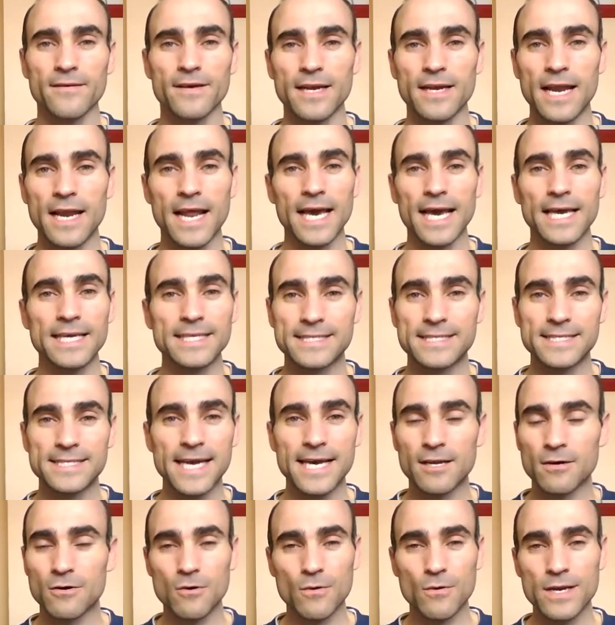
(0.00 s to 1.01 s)
like I
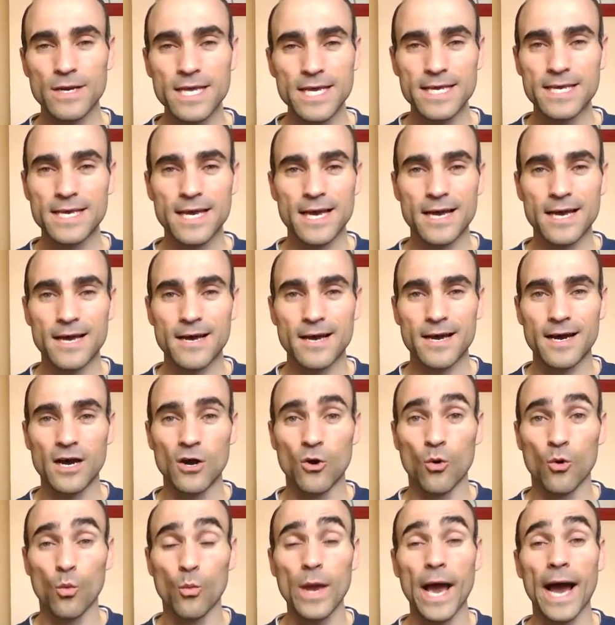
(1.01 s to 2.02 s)
said already,
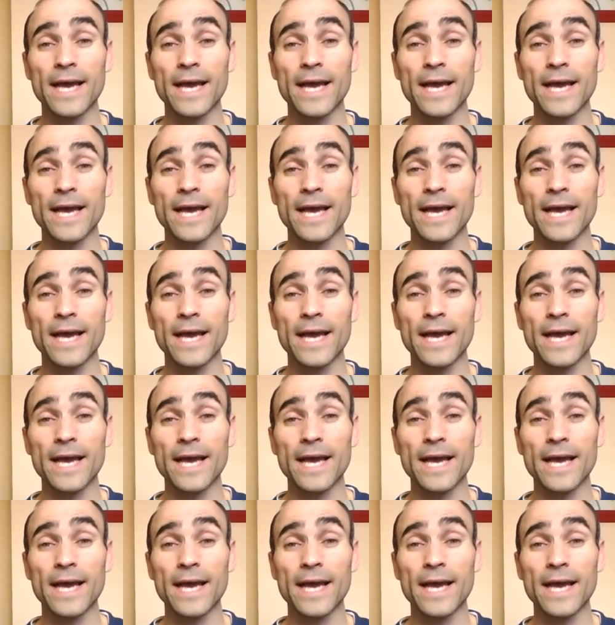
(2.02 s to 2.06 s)
we